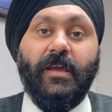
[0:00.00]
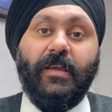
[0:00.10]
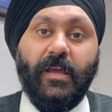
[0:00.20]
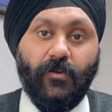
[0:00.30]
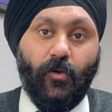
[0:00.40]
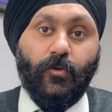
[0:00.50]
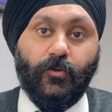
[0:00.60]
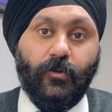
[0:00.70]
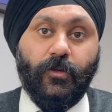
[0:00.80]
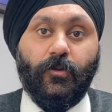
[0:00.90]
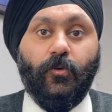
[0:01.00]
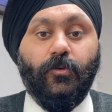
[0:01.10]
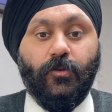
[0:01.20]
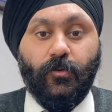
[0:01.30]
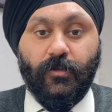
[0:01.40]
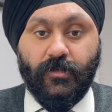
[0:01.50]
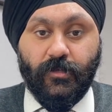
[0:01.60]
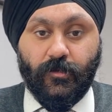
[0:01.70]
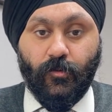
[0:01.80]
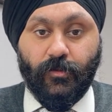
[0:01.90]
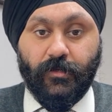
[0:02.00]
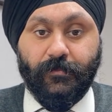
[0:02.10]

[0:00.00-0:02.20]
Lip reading: can also disclose through this disclosure.